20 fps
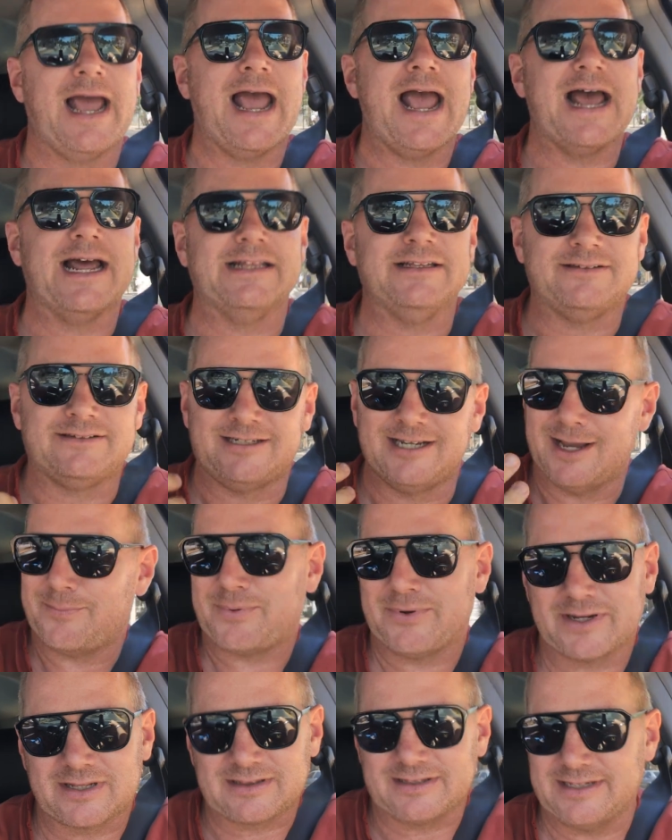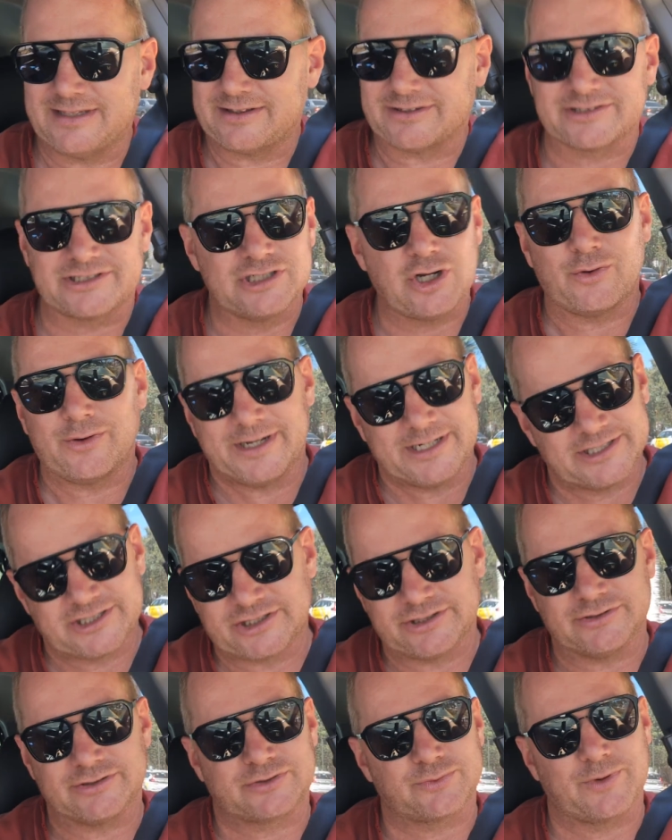and typically there's no
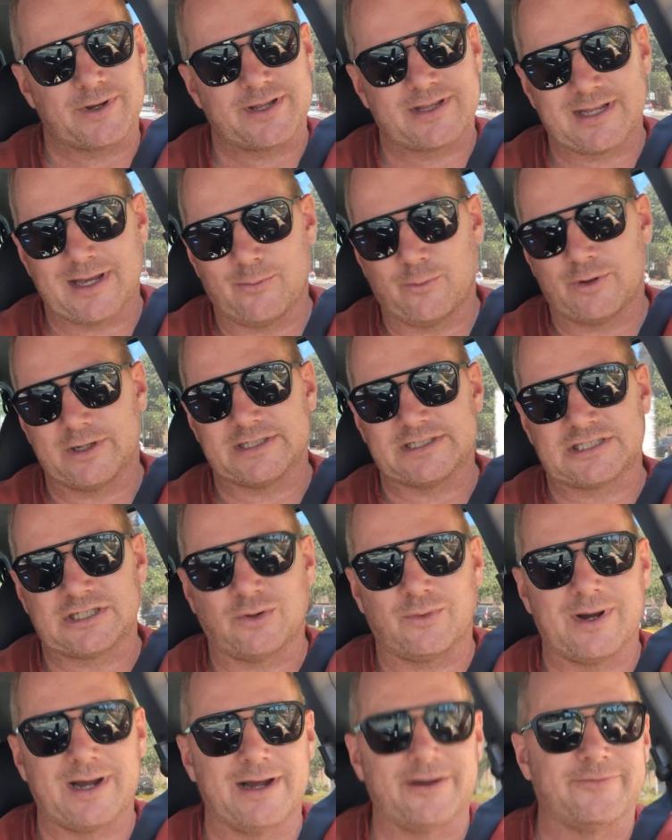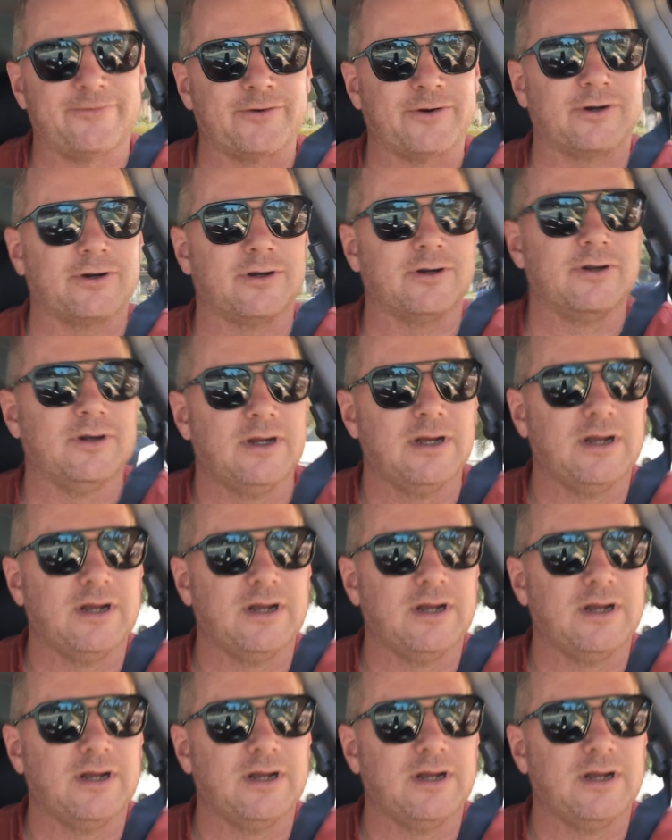issues with them whatsoever,